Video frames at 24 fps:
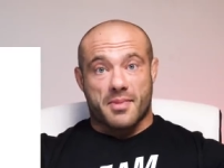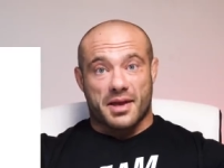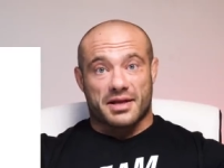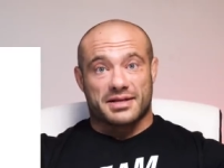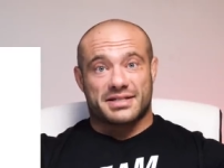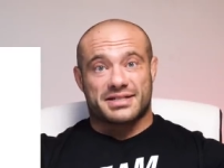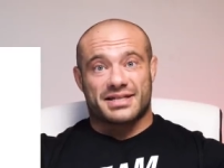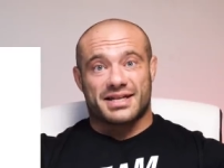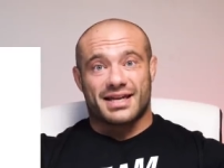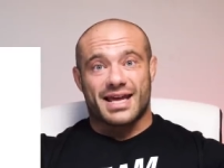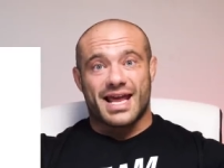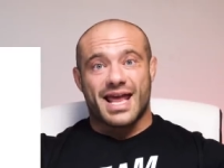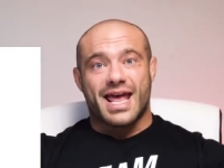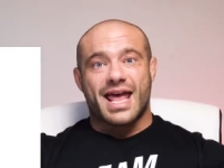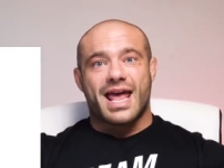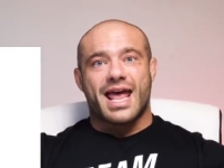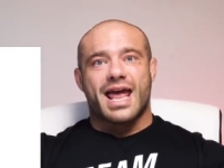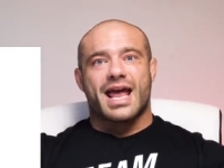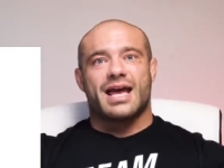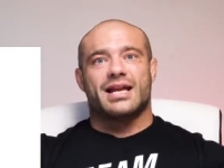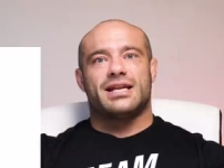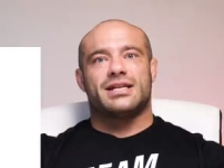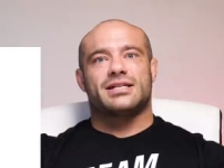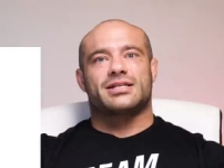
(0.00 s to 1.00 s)
best.
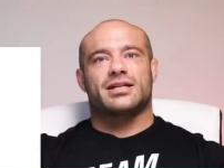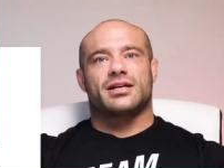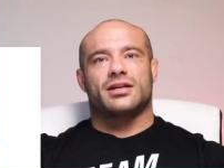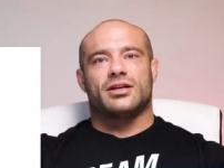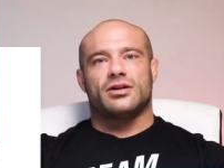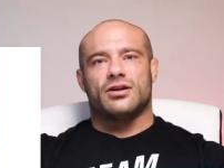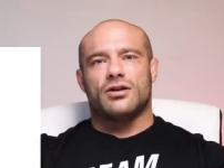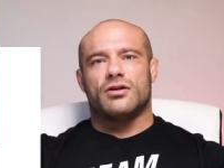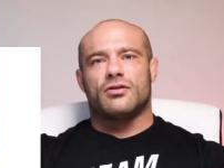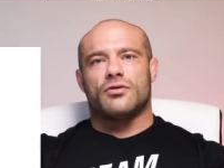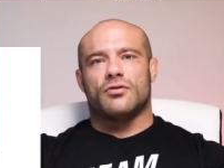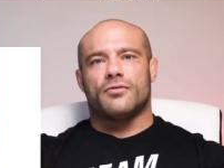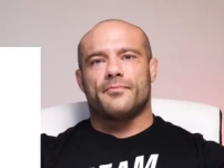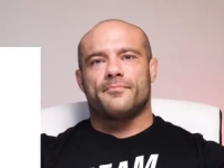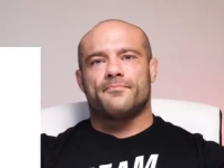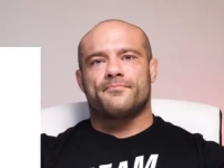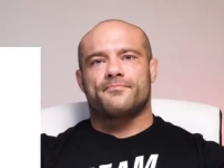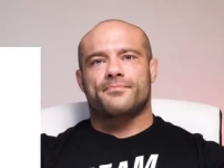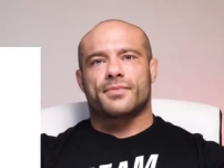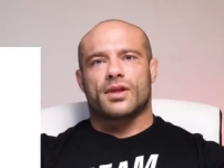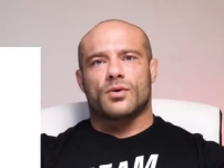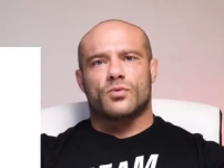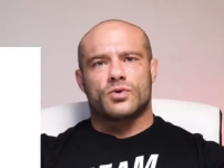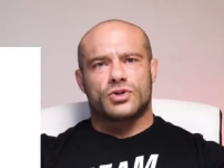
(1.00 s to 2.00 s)
And he's like, You know,
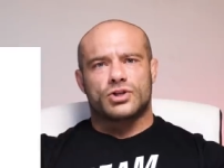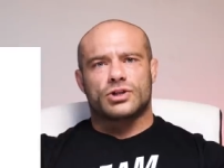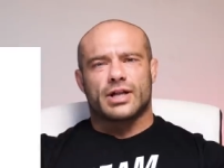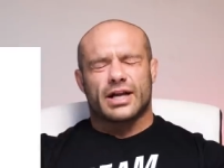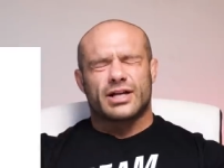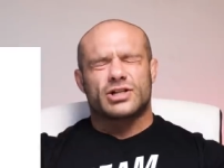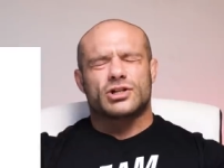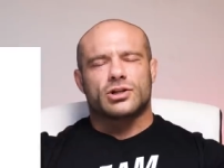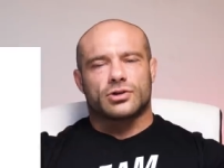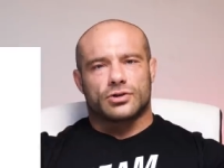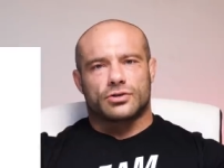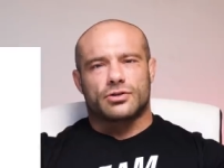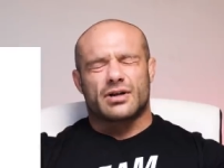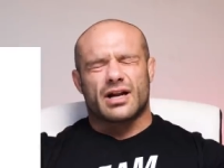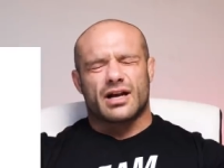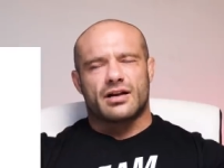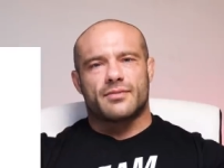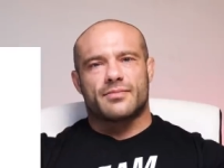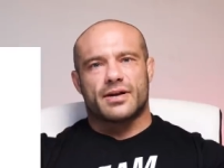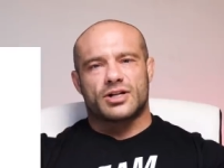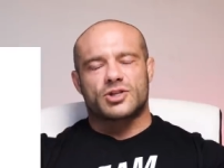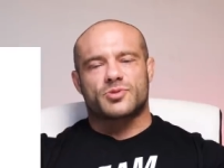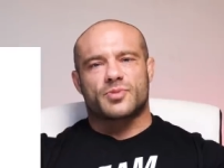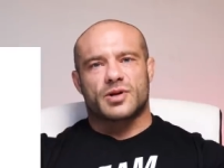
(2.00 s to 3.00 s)
would you like to learn how
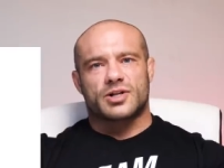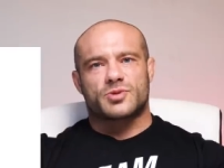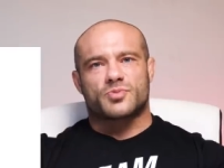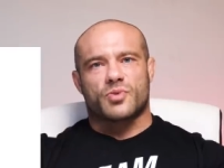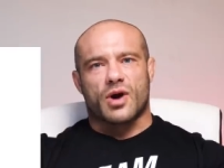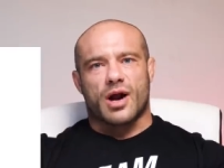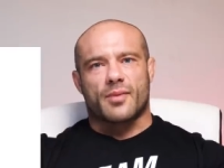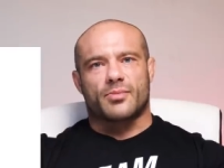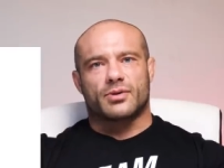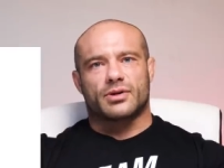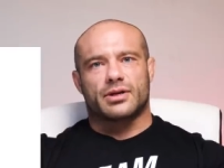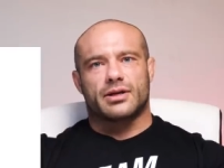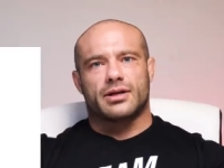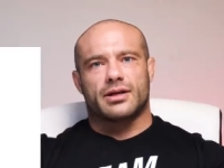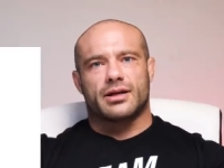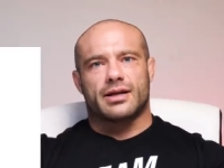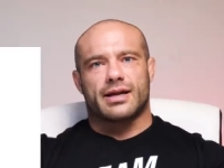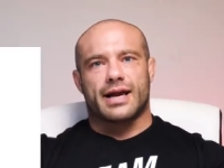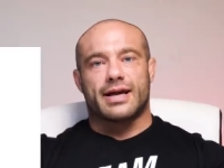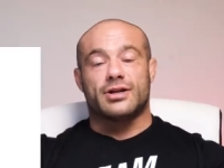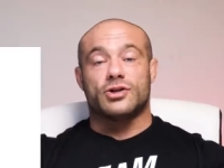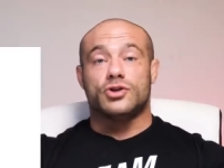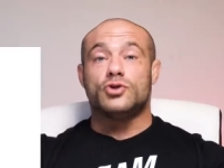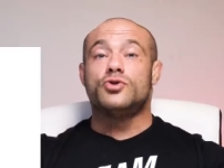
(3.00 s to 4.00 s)
to bench press properly?
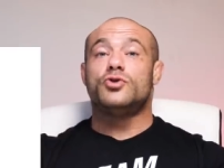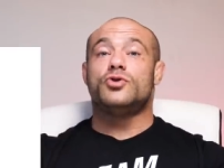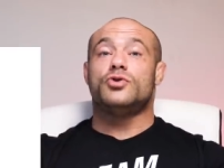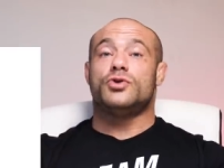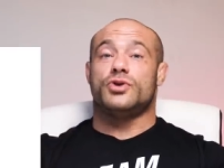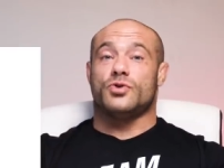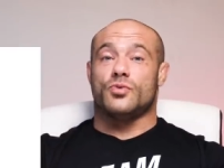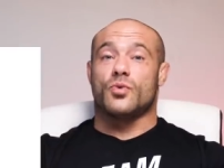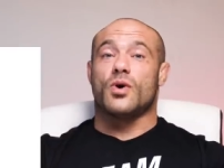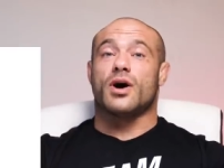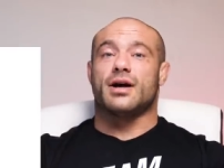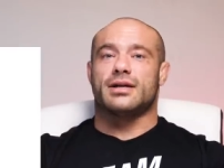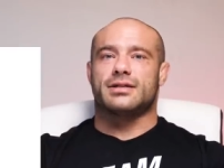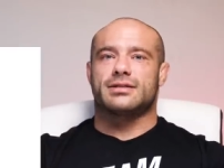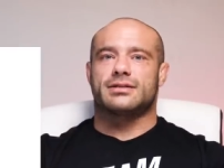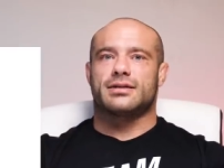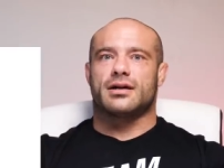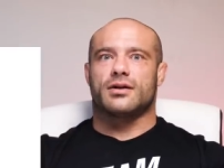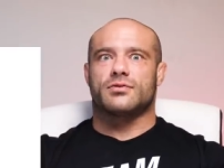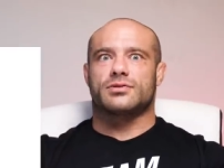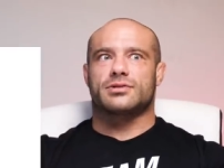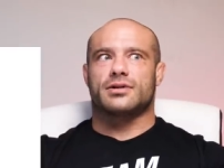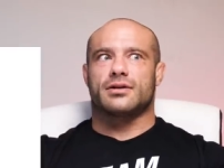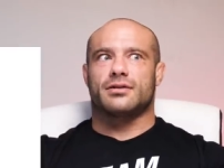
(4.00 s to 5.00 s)
And I knew who he was.
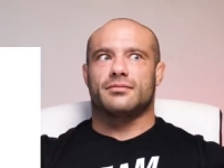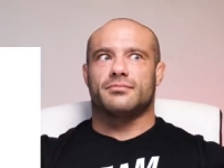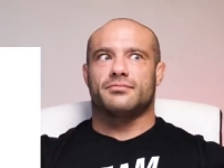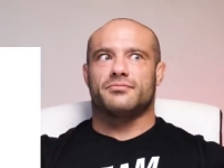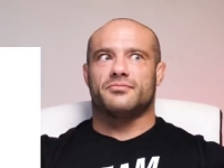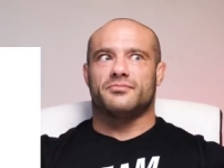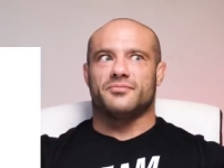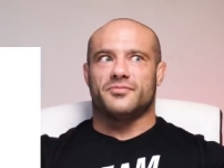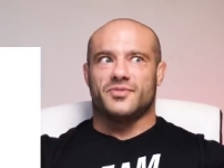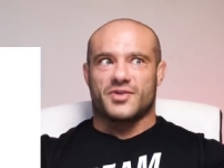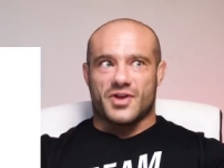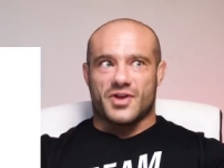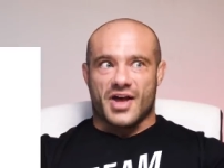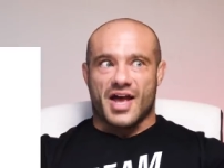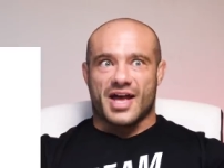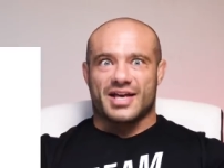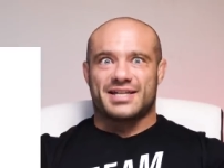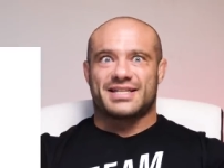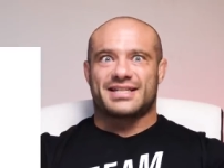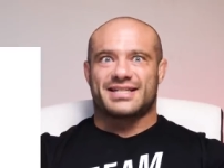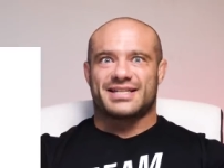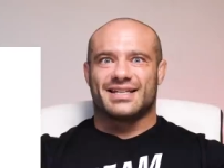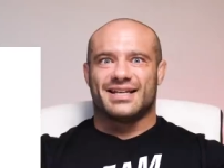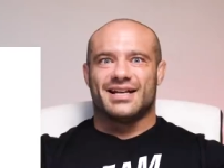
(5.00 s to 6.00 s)
And I was like,
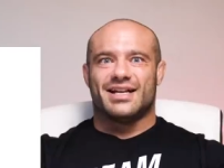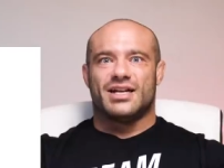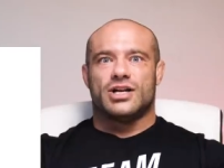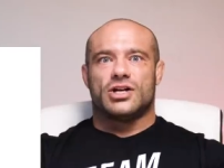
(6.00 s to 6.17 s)
Yes.